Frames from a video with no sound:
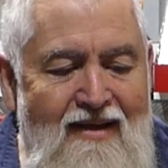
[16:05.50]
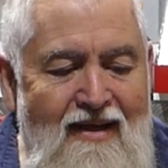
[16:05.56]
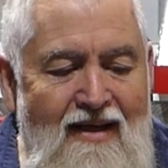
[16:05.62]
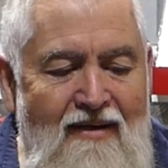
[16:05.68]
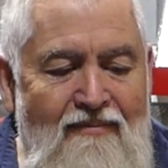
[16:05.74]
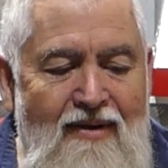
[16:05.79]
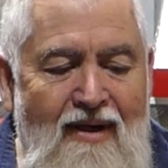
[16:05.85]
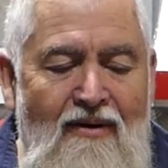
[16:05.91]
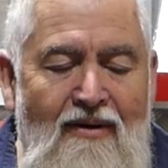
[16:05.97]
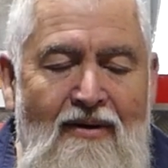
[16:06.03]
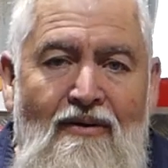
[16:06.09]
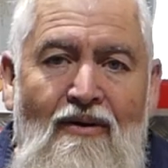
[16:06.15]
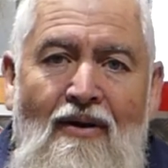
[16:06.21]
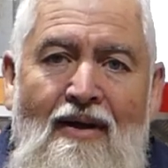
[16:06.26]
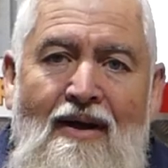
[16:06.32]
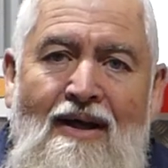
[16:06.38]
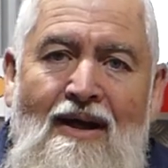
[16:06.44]
if they're going to
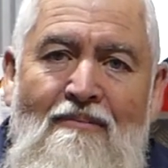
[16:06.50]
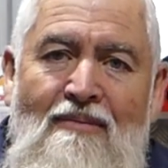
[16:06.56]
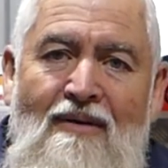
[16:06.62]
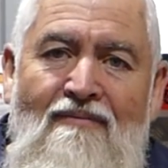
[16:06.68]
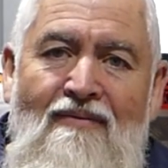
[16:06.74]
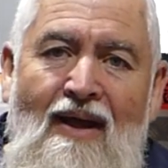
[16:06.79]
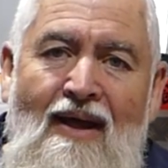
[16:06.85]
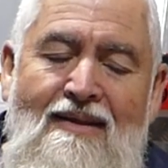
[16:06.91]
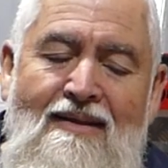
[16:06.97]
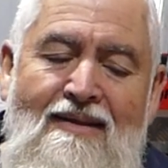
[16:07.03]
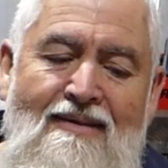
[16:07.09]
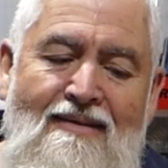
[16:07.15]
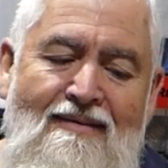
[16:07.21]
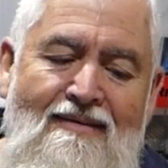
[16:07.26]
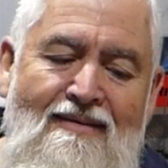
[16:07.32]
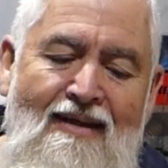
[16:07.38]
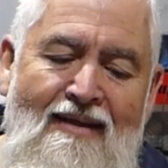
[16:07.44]
grind a couple of flats,
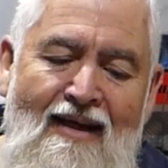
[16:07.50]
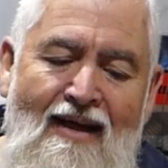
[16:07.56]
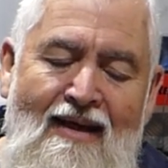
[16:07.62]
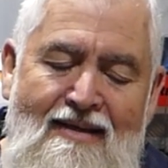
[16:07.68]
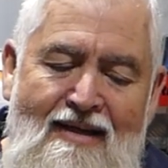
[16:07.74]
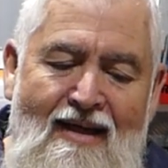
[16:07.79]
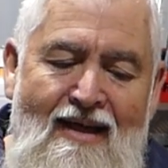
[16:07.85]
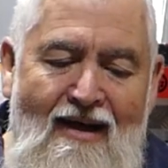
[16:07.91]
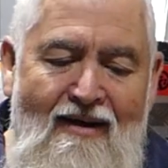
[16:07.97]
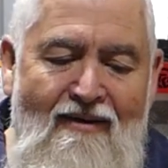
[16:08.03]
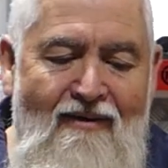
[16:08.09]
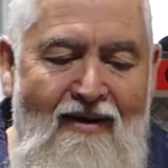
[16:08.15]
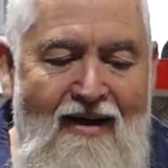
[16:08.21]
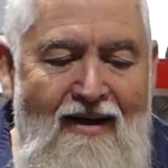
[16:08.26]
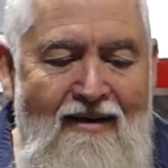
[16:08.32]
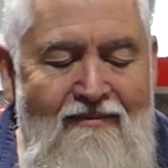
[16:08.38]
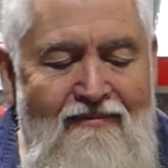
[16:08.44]
and they are
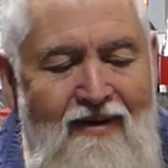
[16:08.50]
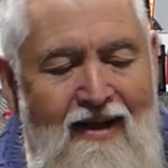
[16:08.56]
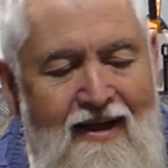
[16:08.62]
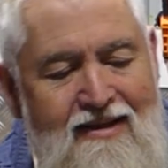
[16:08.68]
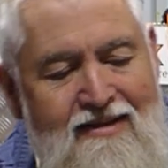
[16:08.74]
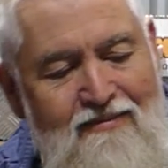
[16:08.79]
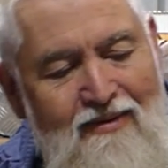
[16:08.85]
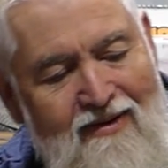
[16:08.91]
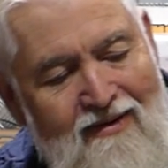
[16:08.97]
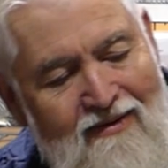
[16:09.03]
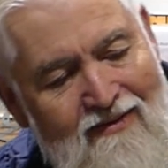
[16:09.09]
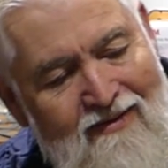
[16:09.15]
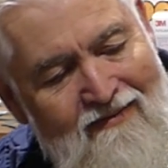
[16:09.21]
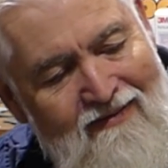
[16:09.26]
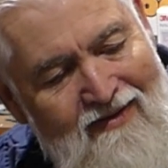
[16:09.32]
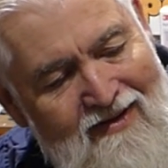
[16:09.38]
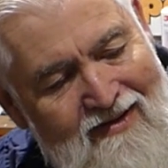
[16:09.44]
ground flats by the
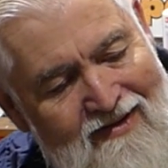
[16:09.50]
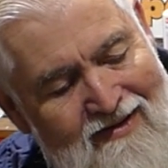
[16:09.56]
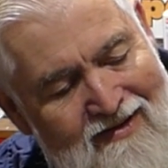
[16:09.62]
look of it,